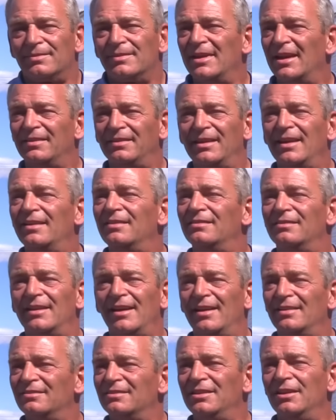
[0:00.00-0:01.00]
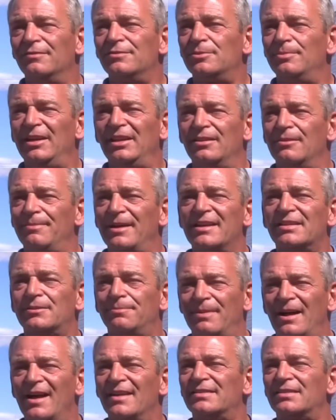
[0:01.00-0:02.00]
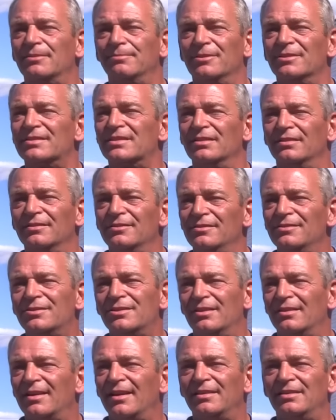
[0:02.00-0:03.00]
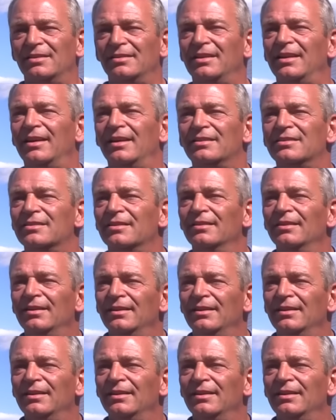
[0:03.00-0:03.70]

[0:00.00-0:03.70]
that, that, that gives me the best possible solution I can get.